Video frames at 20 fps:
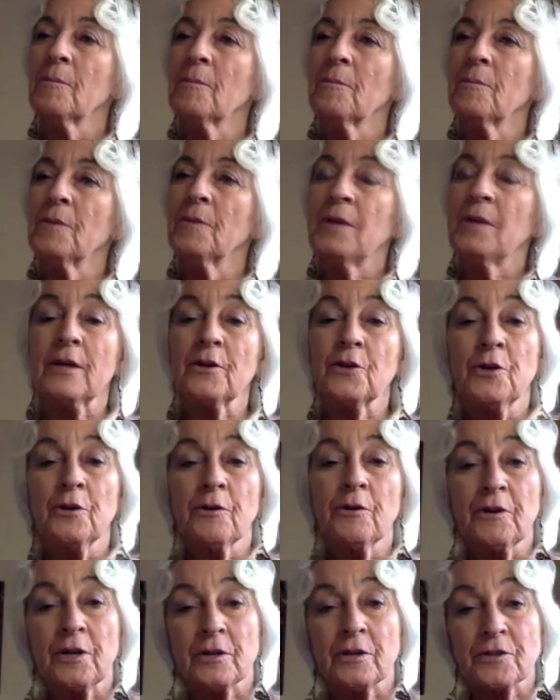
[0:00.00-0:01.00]
get
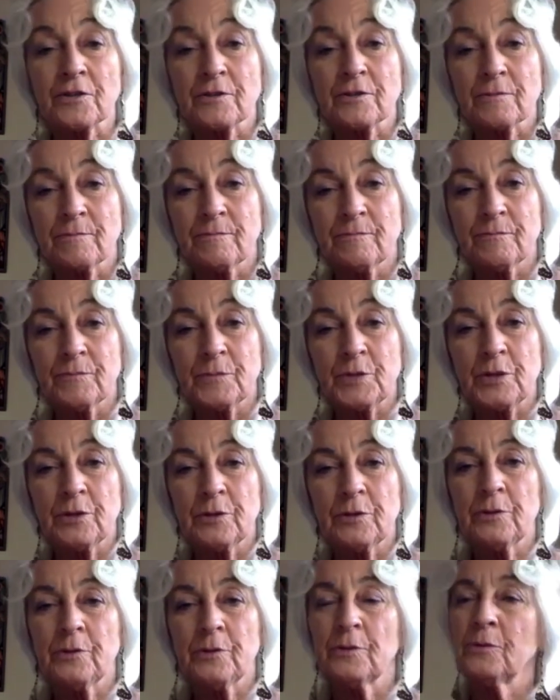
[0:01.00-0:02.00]
curious,
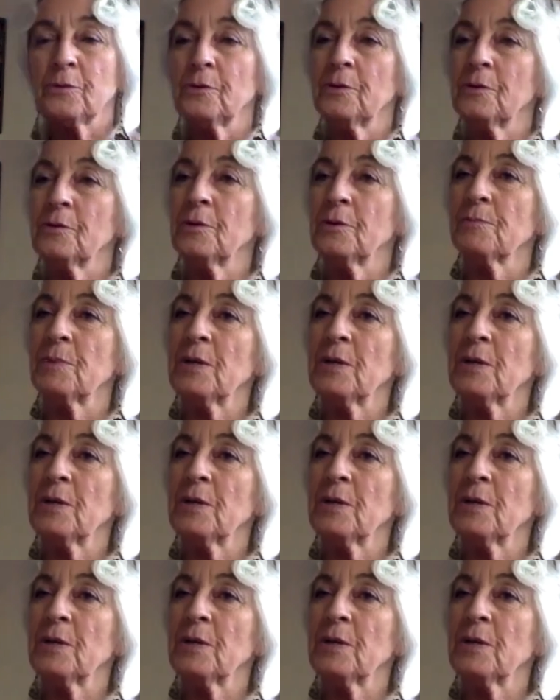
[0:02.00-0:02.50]
to